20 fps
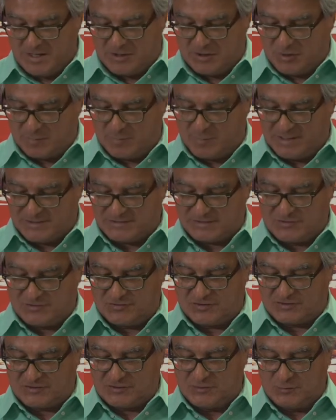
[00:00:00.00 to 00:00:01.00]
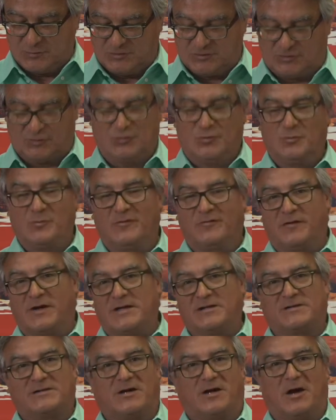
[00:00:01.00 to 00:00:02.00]
you're best to just use Zoom,
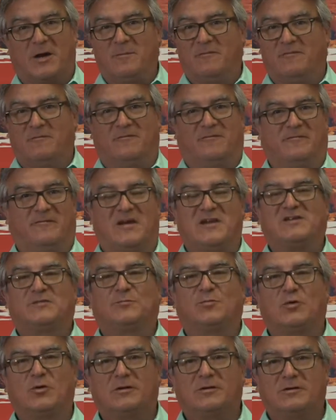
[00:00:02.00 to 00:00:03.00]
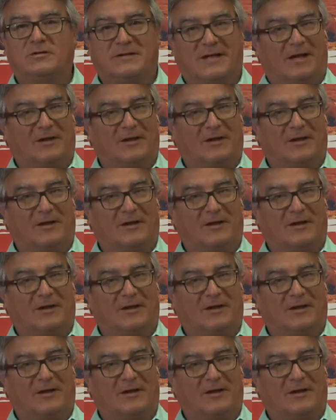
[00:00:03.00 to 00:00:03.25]
FaceTime, Facebook,